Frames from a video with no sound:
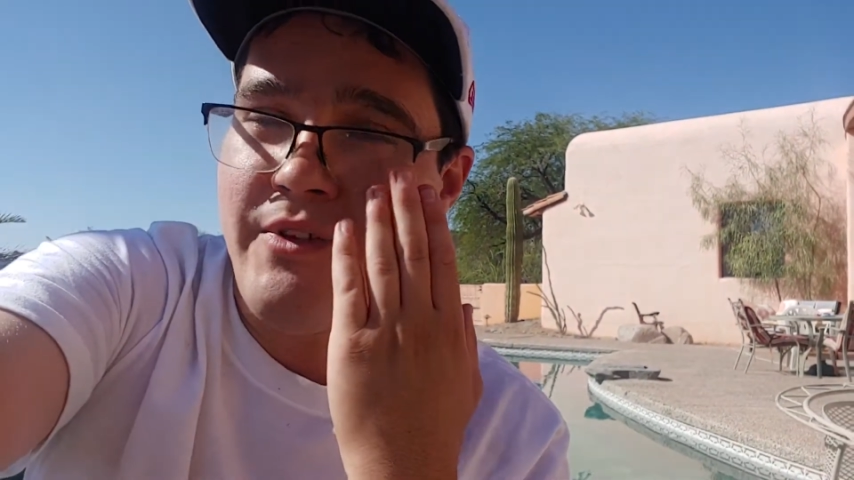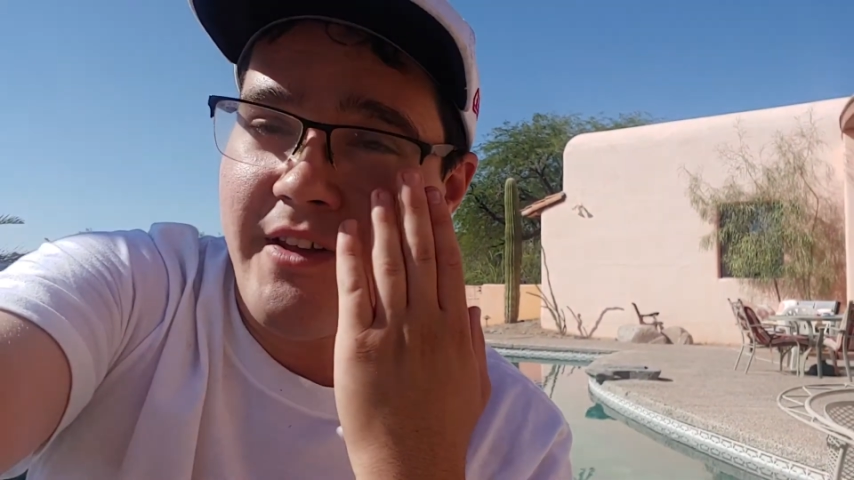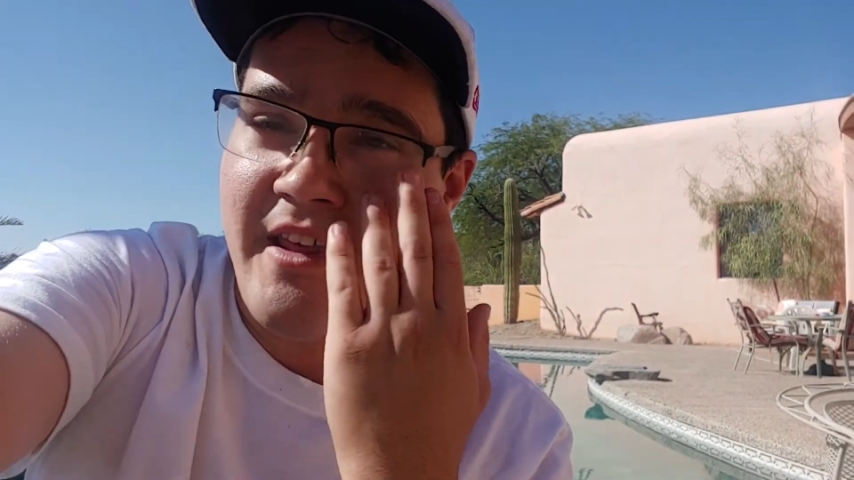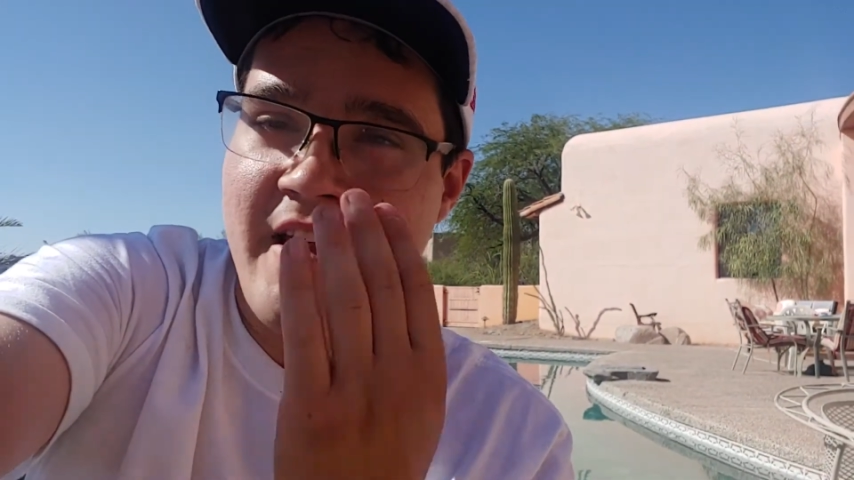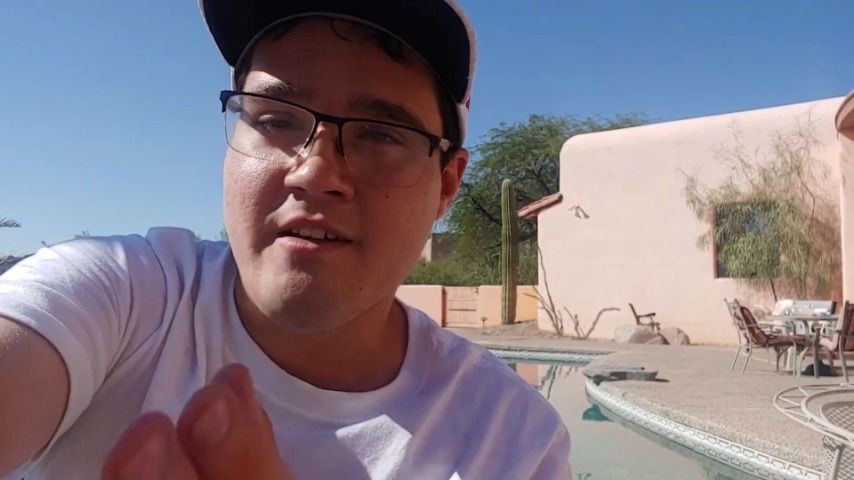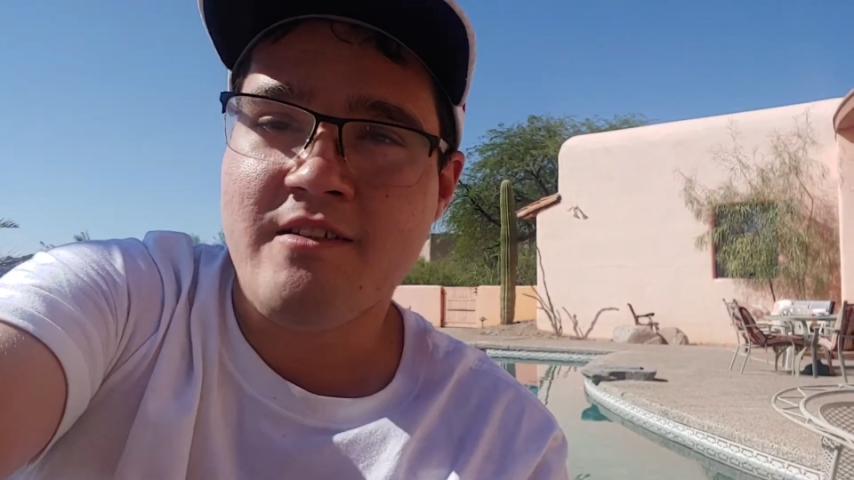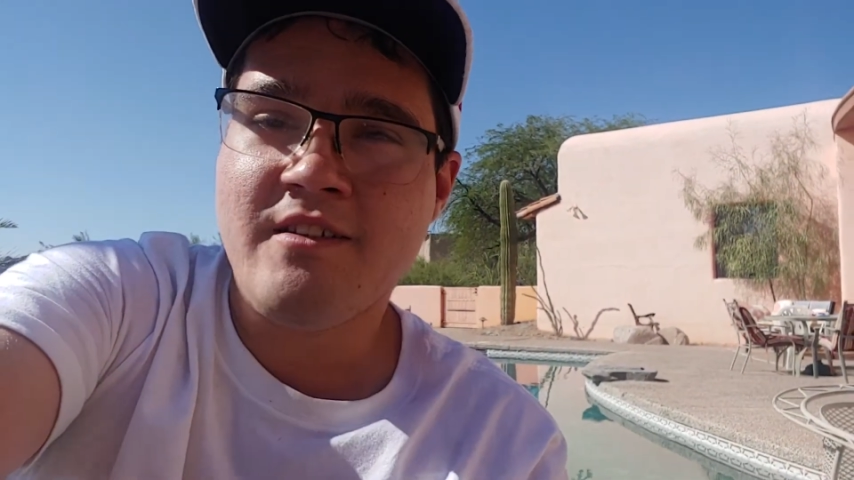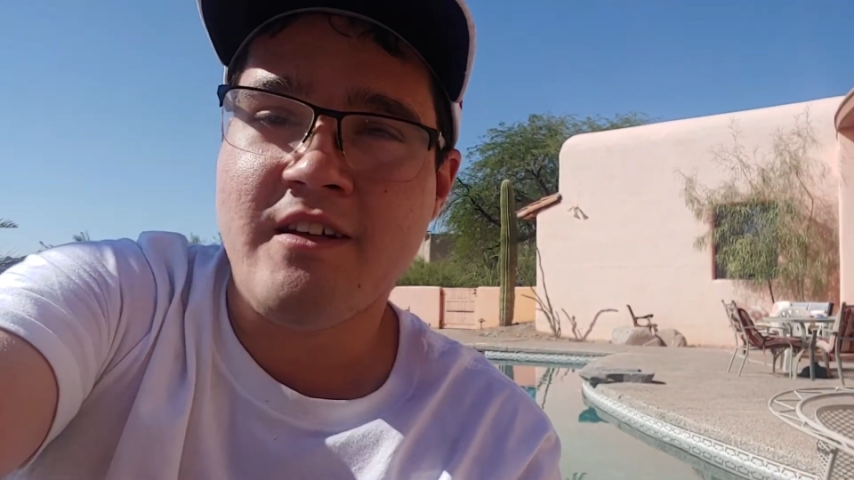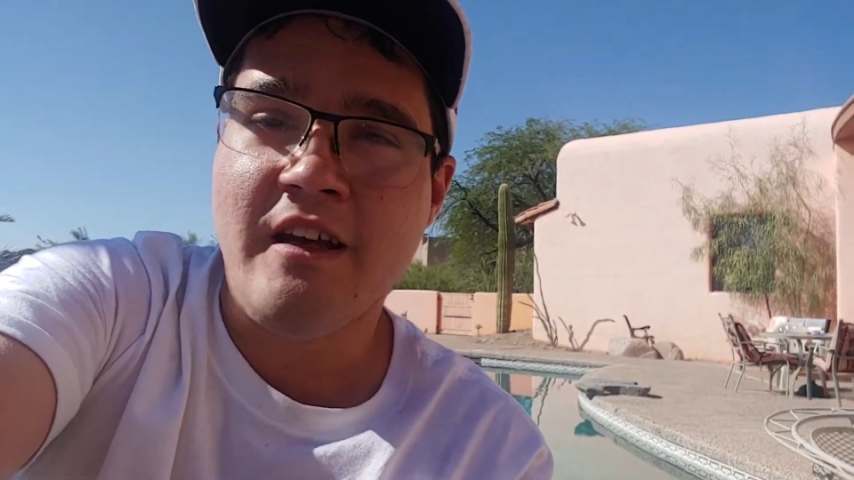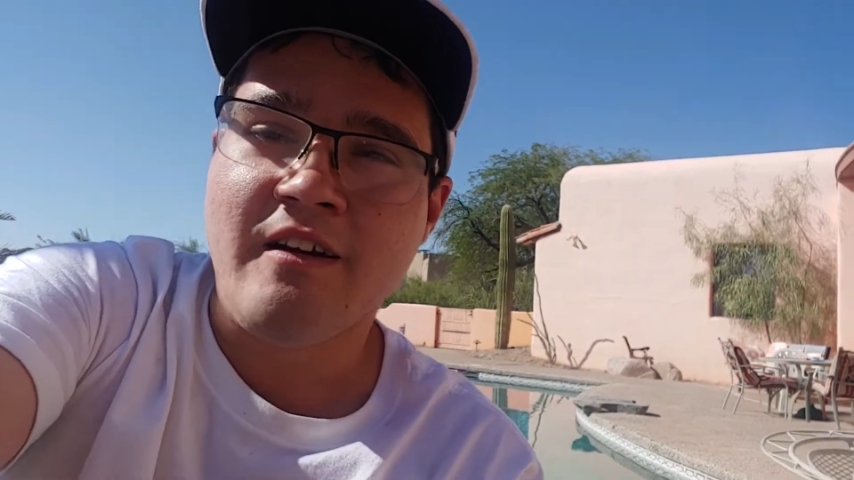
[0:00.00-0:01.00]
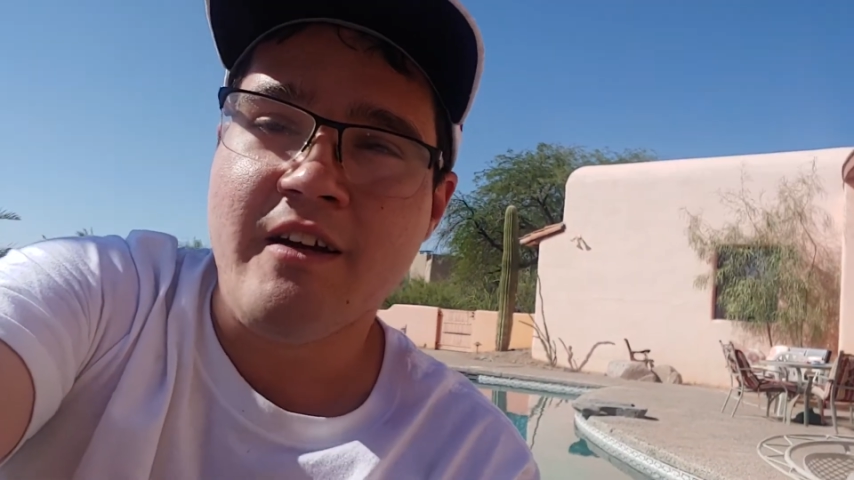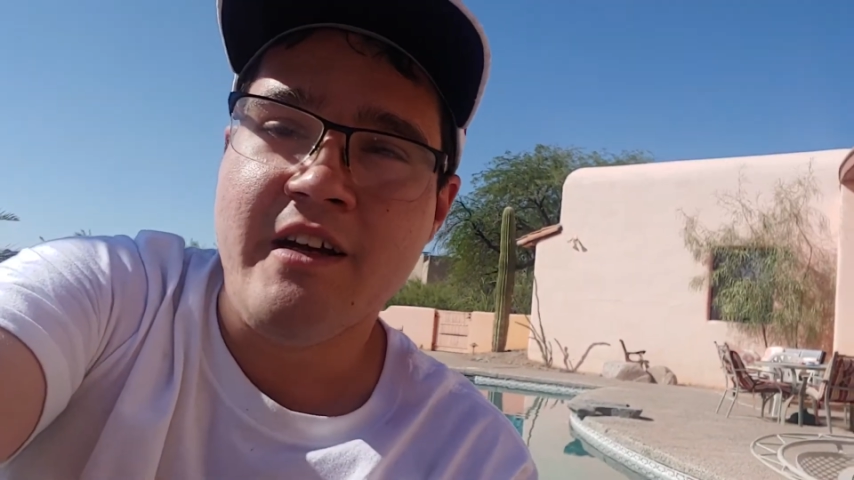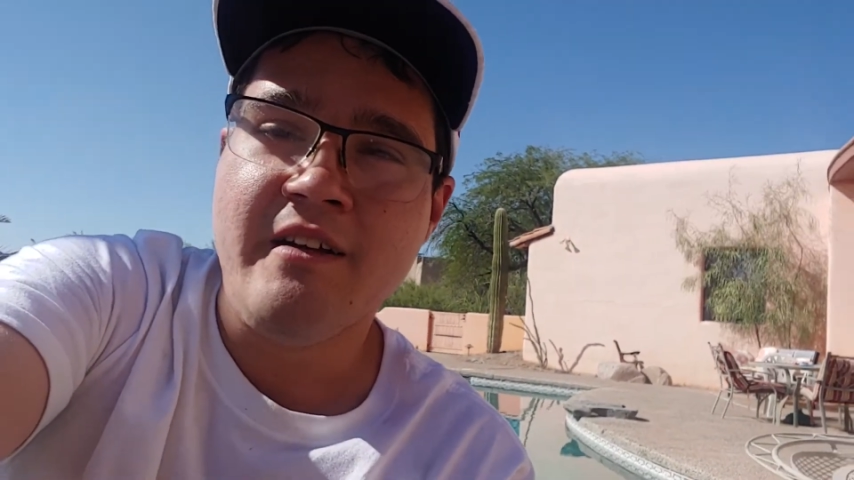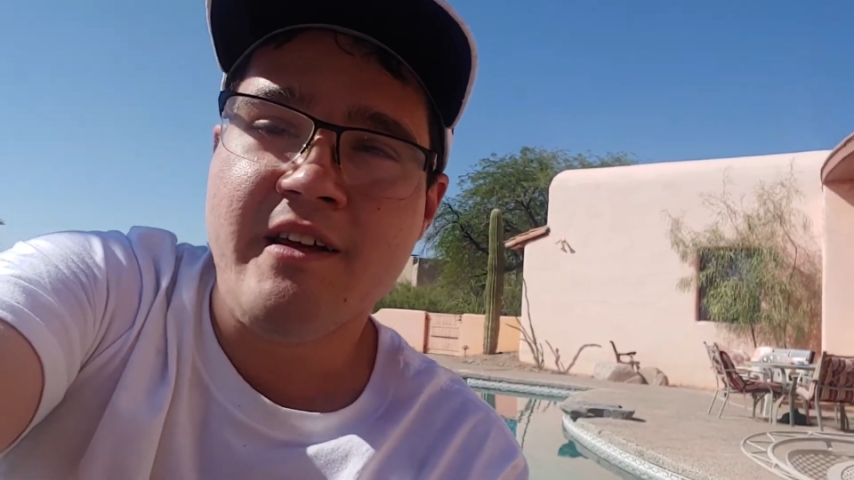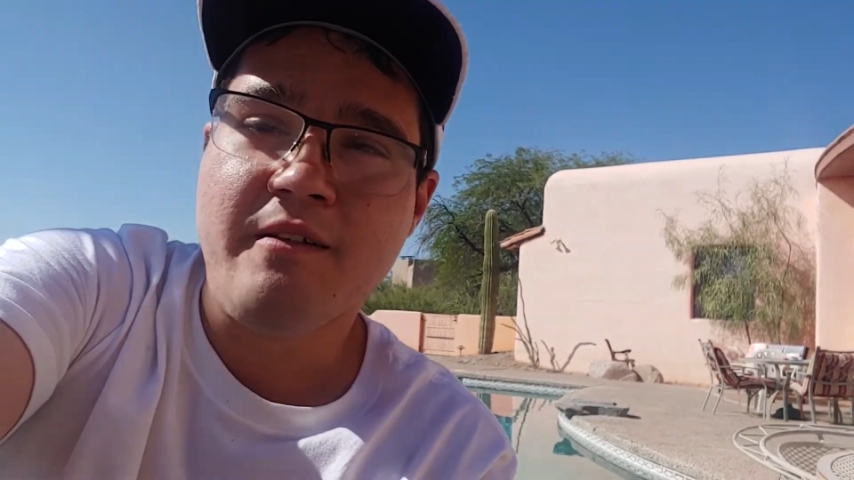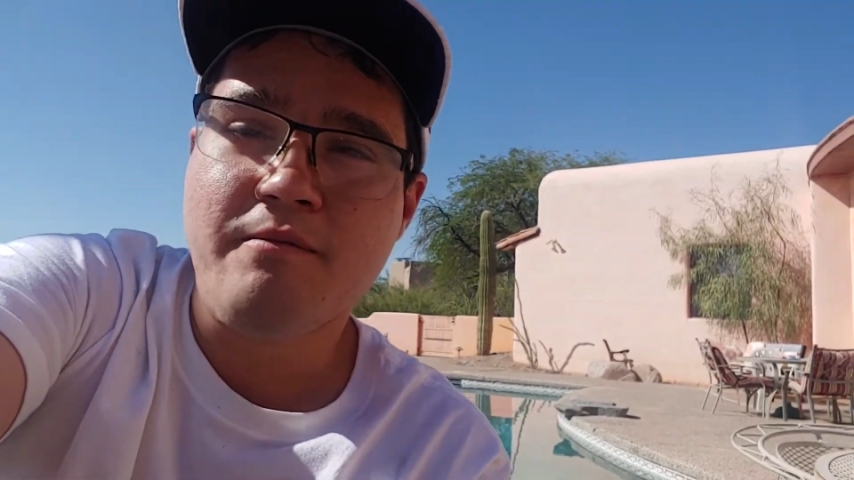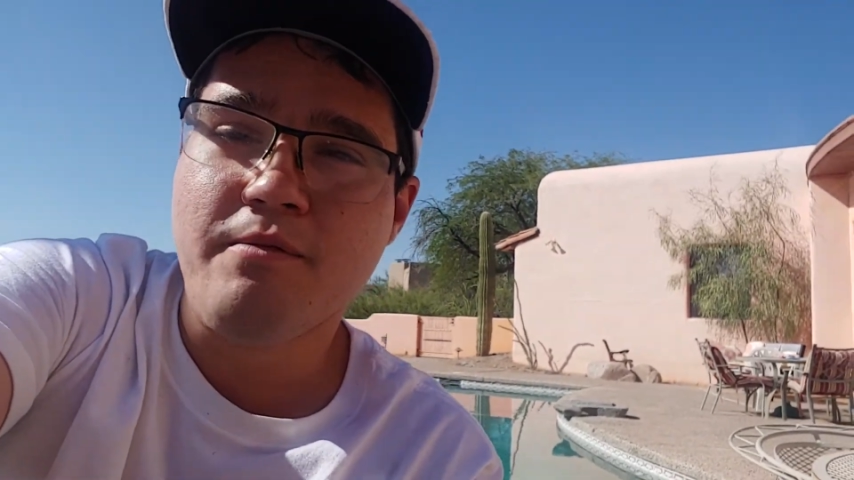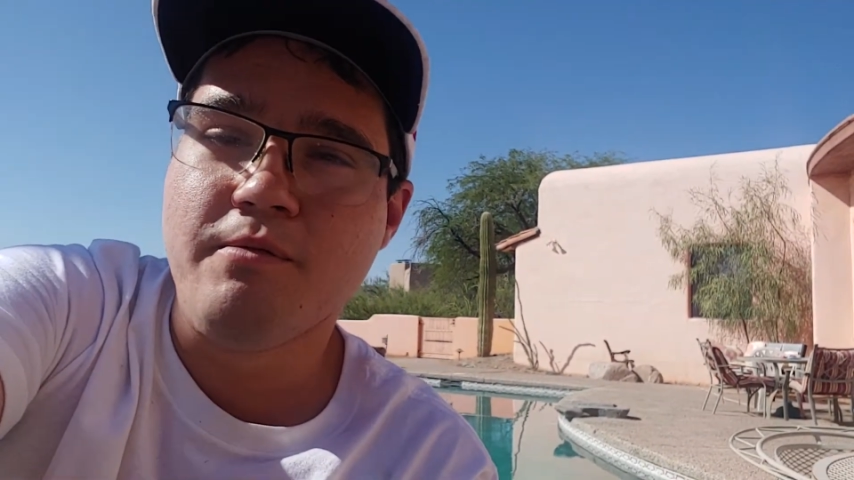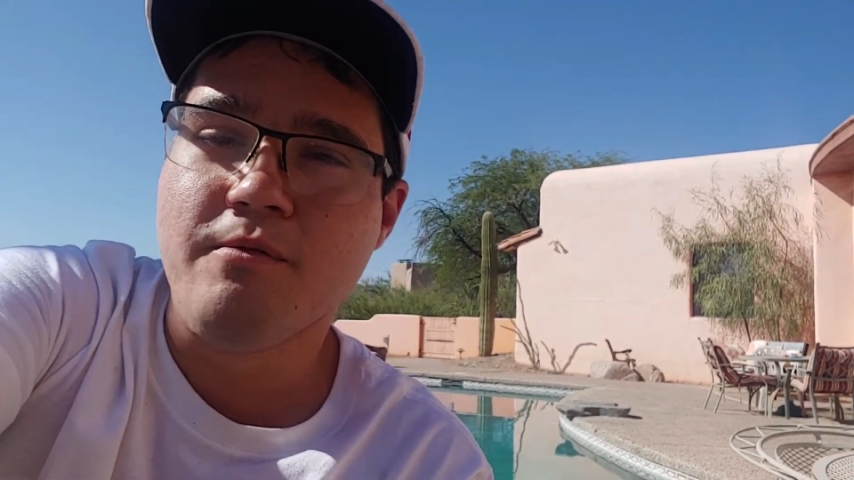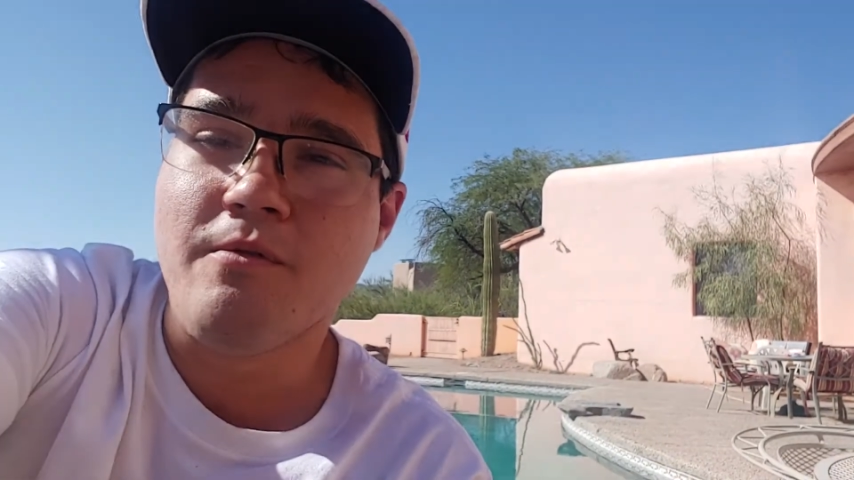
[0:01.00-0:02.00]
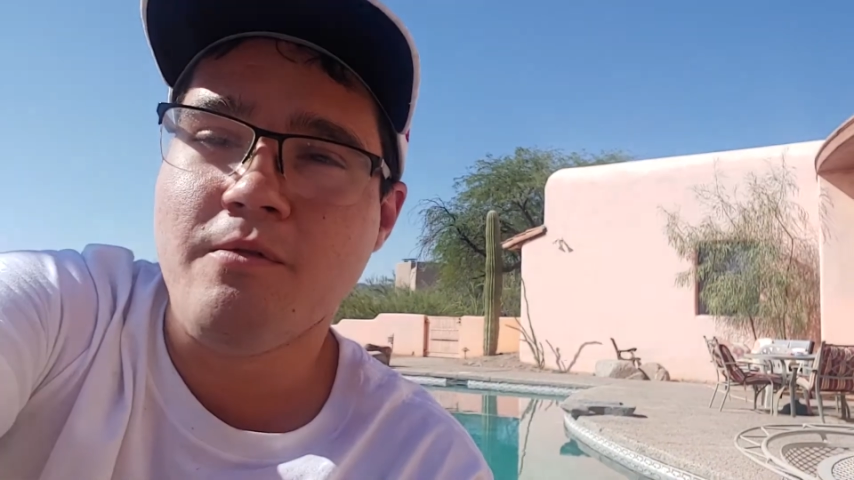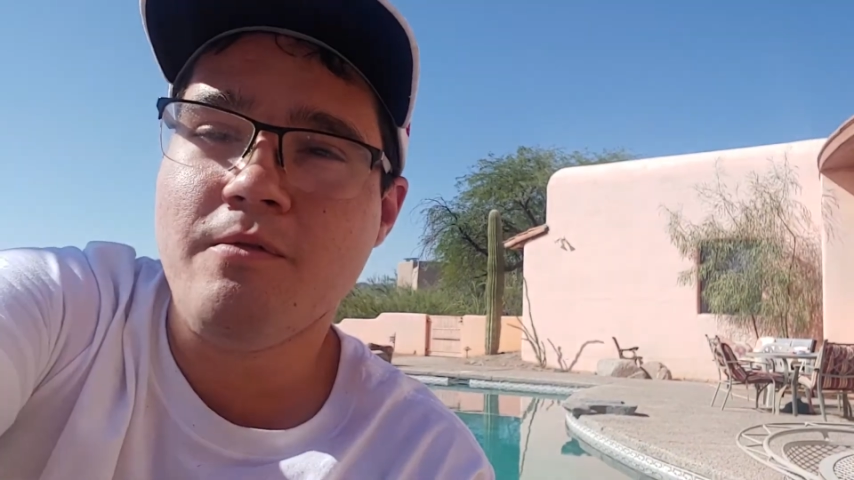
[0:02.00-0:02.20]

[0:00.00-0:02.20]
Like, that is scary. Like, oof.